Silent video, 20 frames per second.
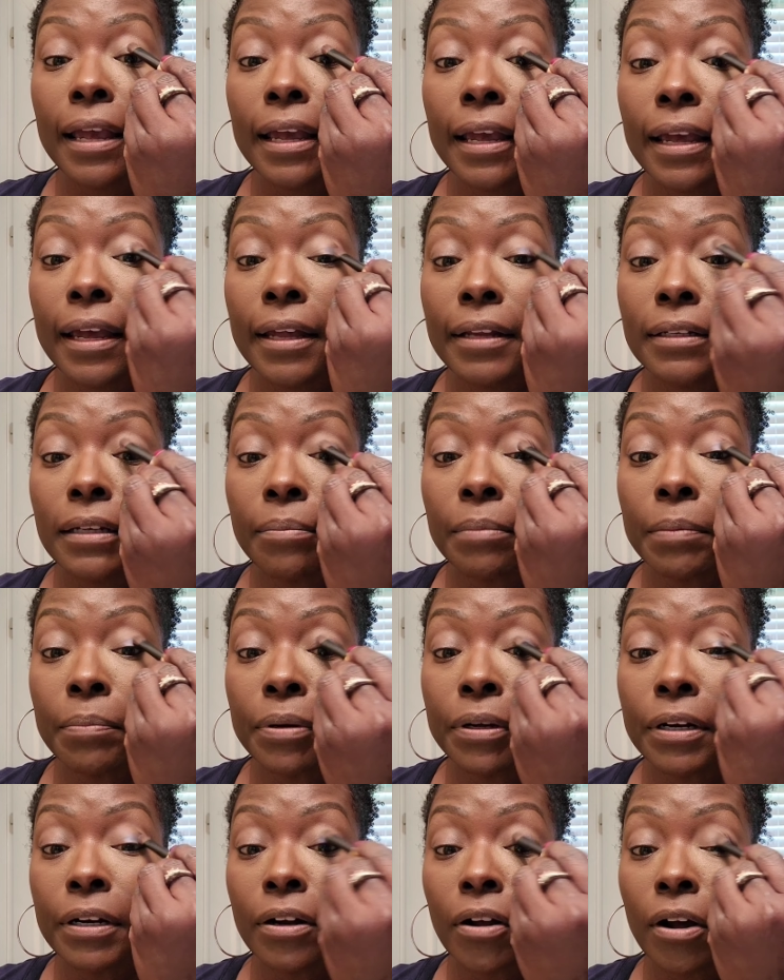and I'm
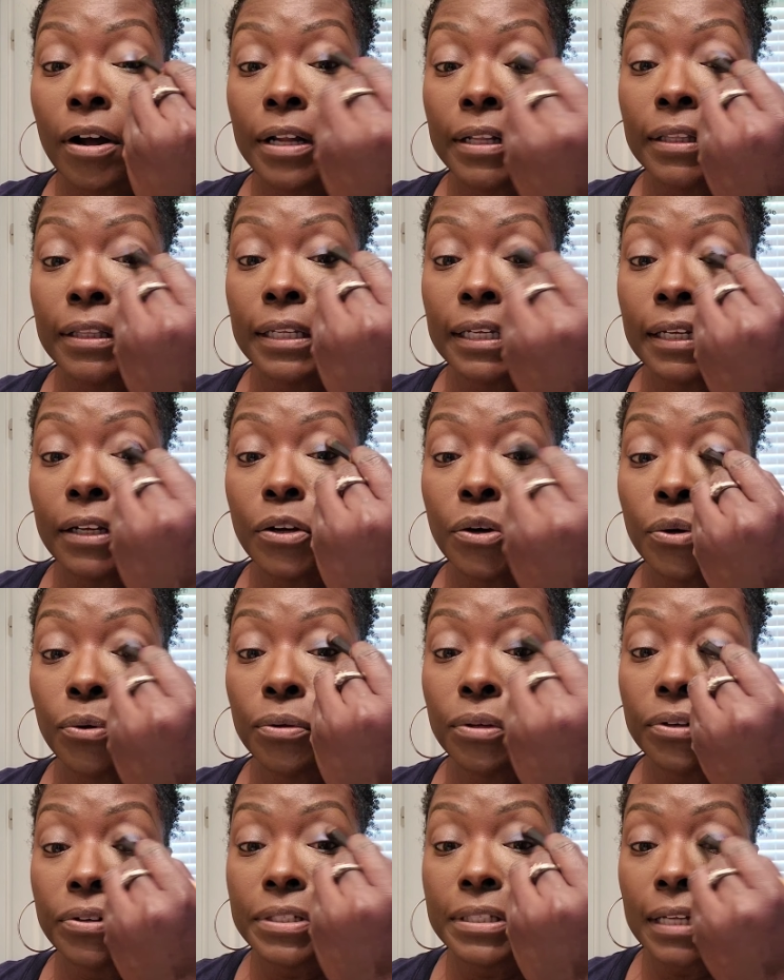going to put it on the
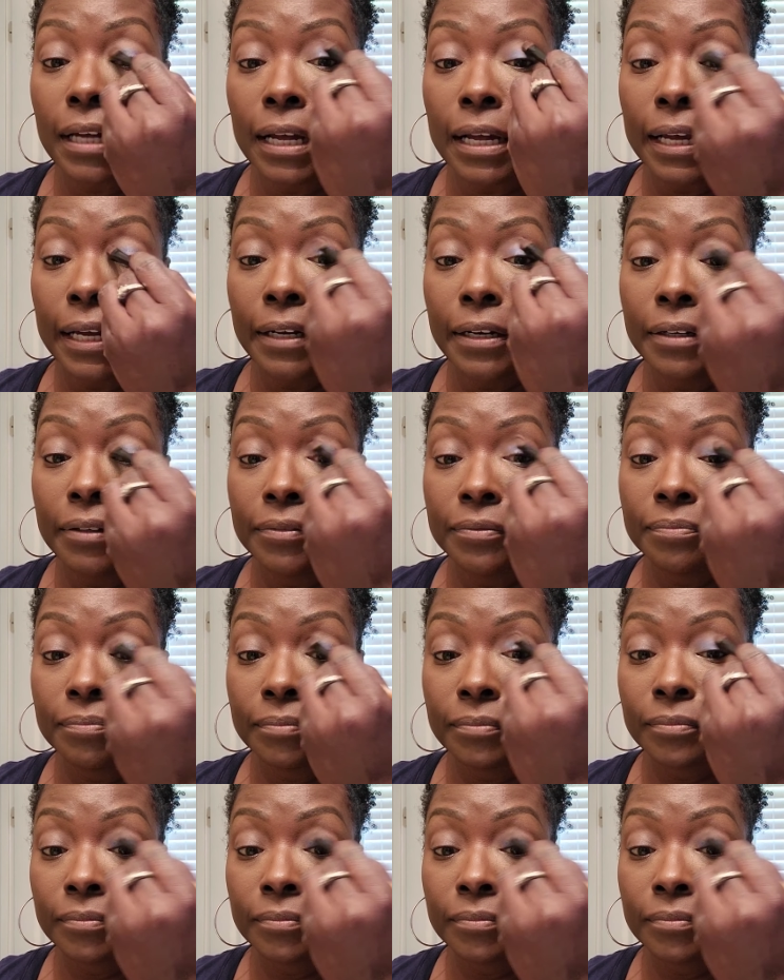cooler side.